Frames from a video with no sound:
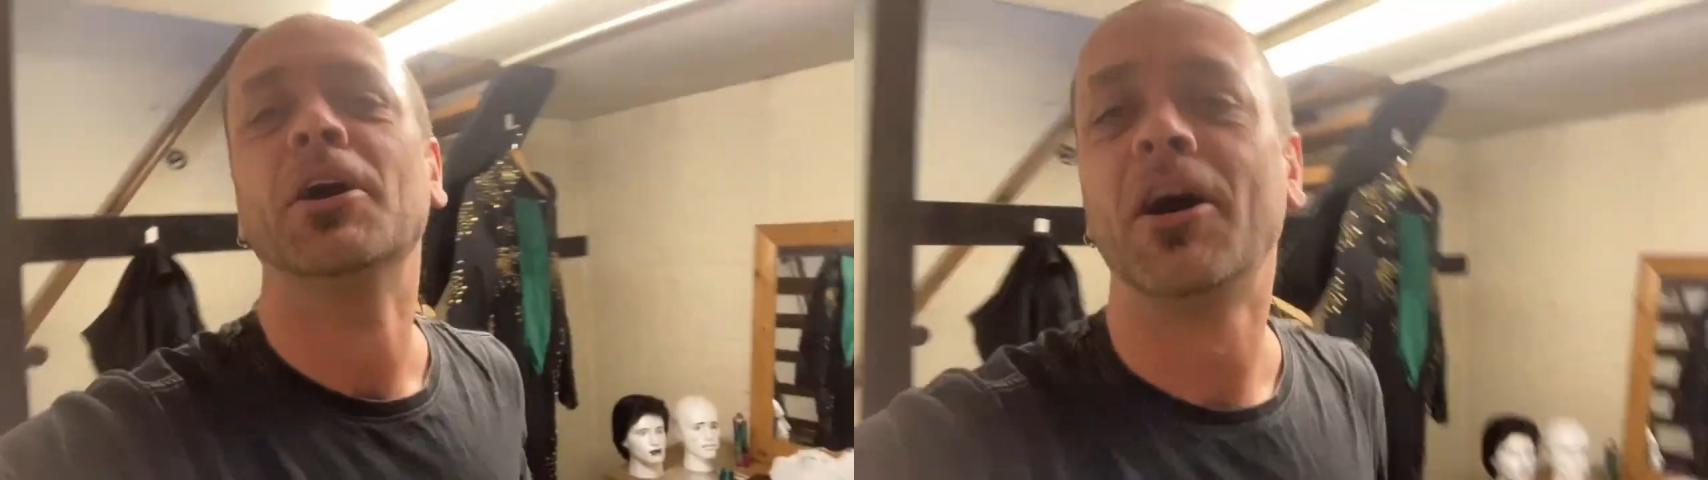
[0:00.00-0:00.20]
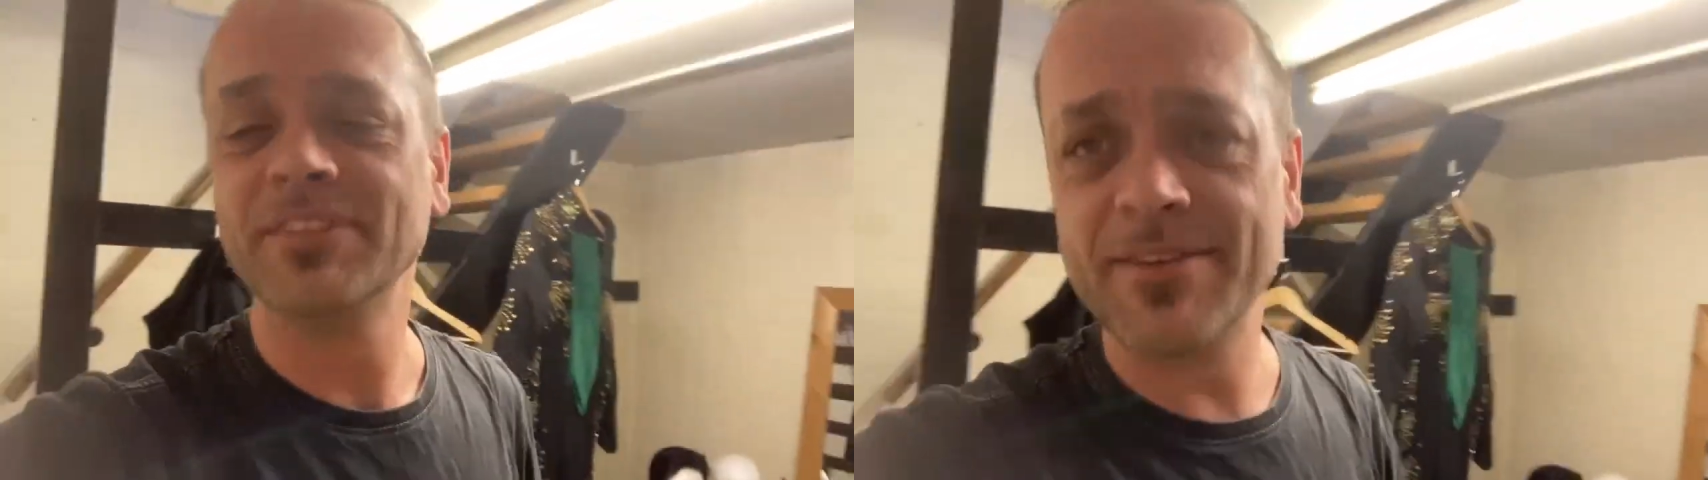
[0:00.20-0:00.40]

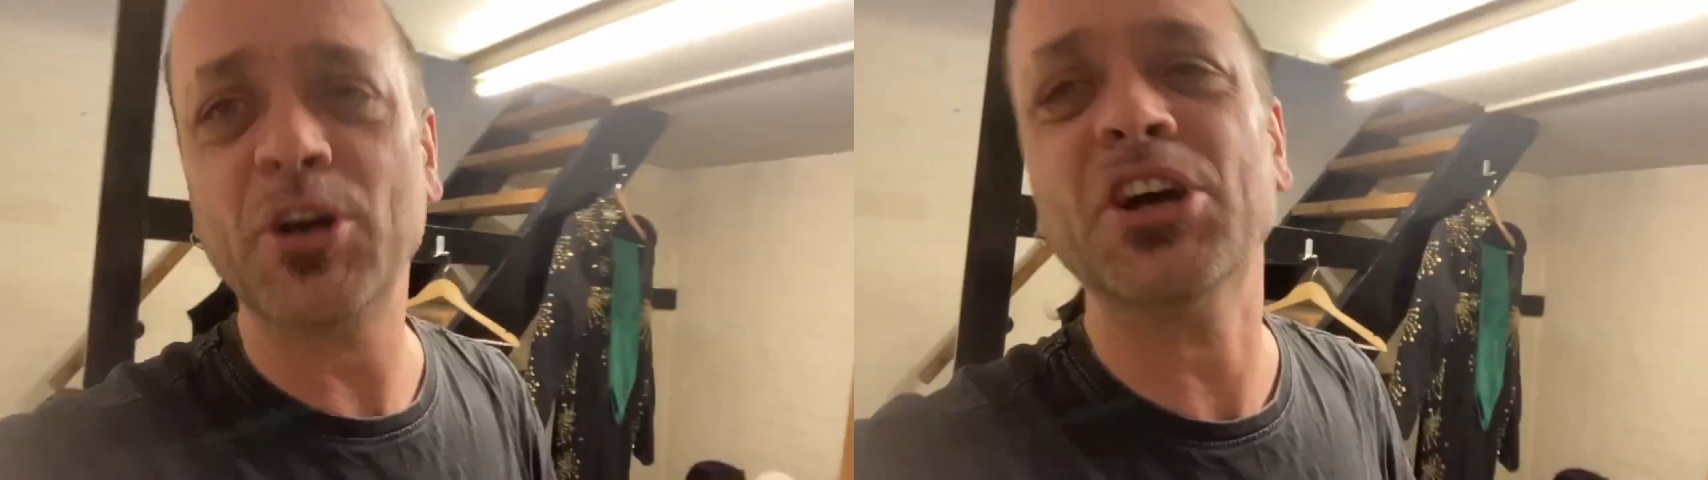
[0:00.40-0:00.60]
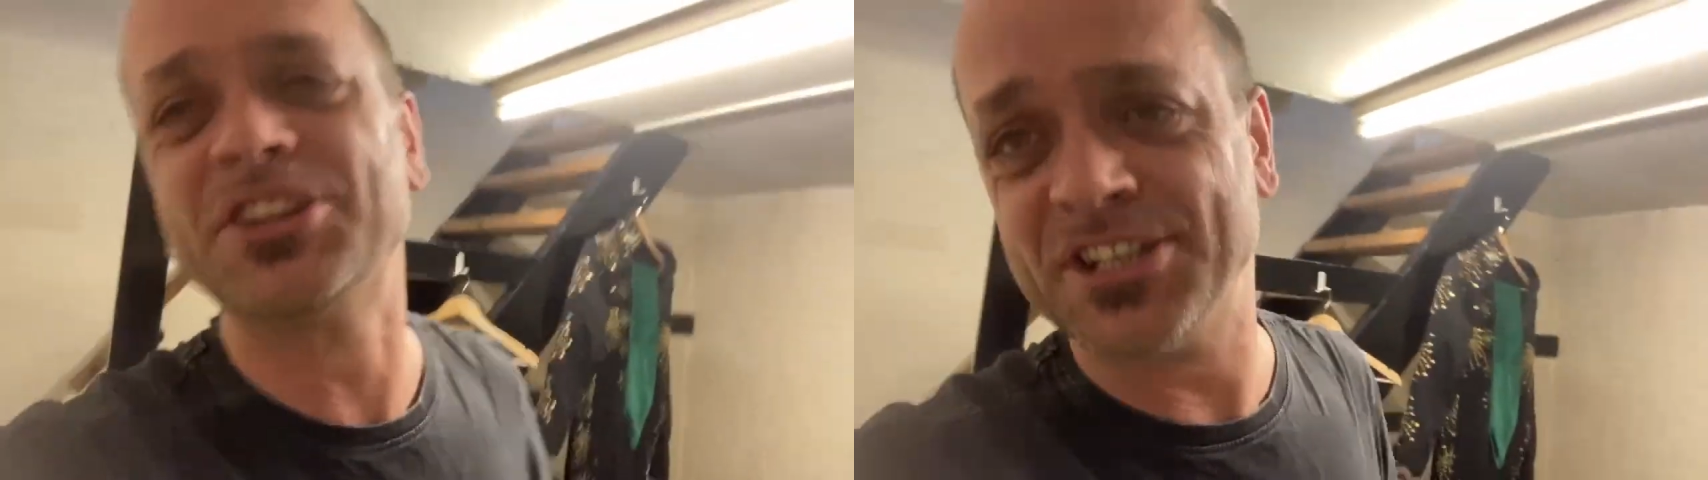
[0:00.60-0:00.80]
I've never
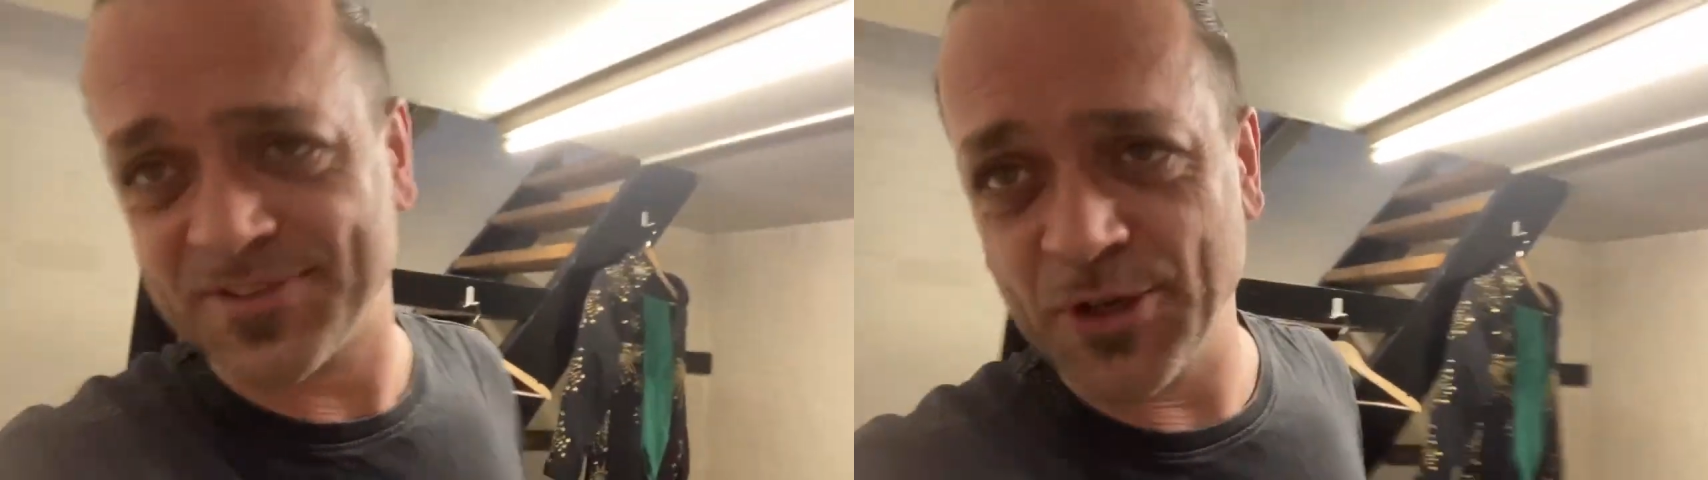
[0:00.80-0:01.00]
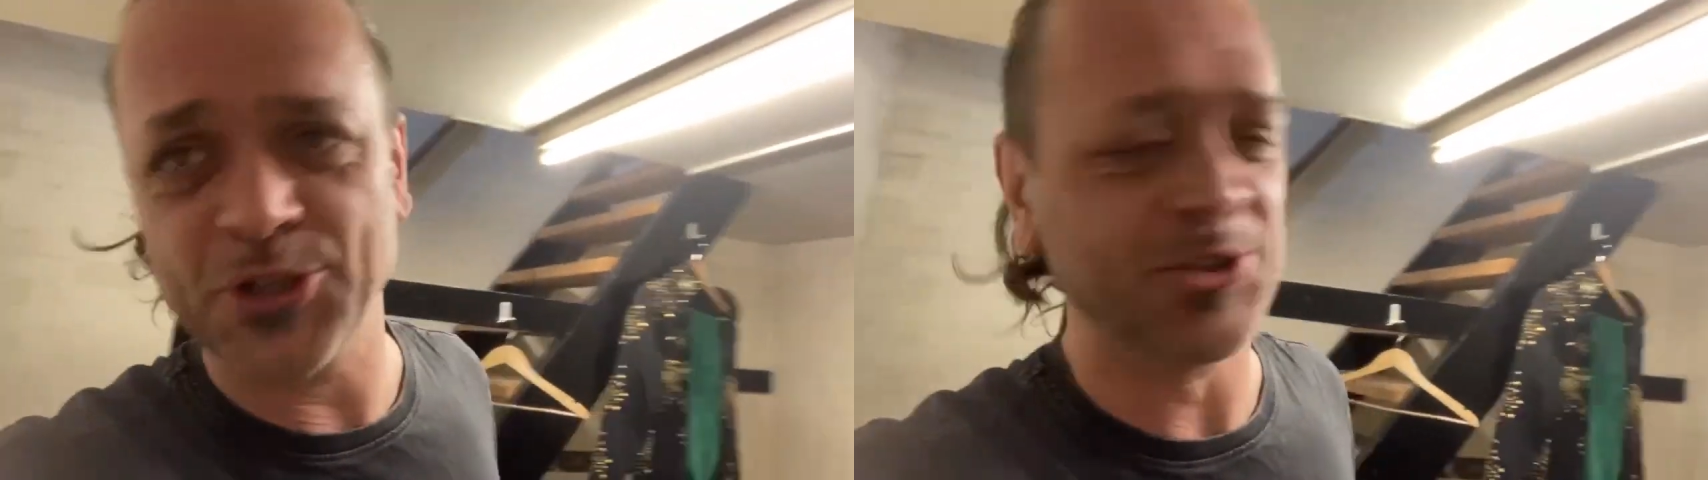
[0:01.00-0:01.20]
heard this
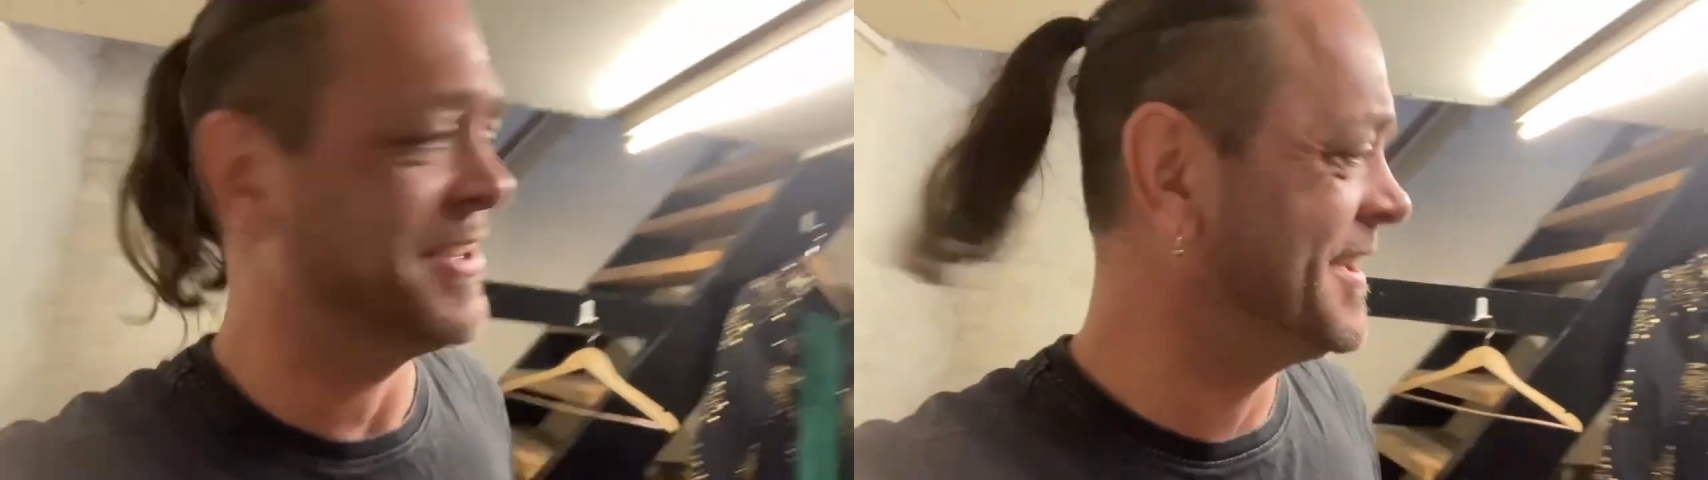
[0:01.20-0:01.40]
version.